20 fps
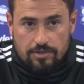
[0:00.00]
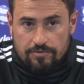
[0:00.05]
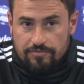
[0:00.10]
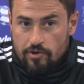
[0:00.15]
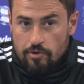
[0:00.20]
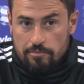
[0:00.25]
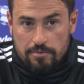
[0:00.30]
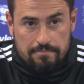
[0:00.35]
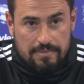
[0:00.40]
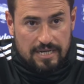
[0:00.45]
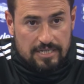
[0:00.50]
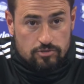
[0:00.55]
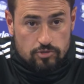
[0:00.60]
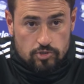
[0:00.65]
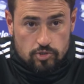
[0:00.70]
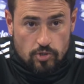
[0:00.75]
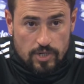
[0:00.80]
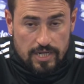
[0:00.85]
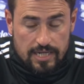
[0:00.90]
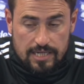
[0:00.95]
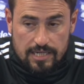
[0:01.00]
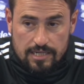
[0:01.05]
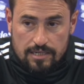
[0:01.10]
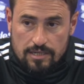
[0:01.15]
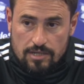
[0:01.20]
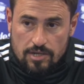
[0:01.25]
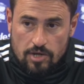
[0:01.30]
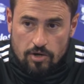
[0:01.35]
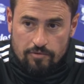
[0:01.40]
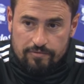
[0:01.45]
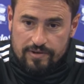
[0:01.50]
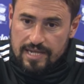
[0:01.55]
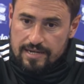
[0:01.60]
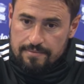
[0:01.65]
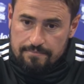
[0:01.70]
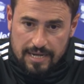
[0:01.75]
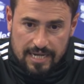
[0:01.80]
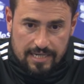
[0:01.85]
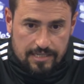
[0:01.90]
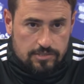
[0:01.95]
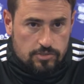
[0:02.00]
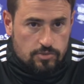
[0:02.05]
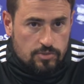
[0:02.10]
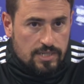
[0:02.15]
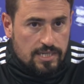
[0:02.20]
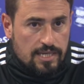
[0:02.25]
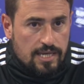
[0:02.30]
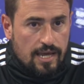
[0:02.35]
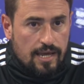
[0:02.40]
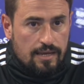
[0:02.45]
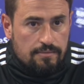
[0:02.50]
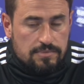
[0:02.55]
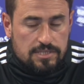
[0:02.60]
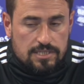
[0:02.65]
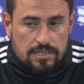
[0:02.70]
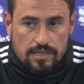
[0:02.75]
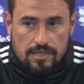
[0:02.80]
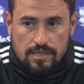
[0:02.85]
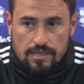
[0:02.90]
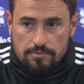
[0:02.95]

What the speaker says: of coming back to training, of getting back into the games.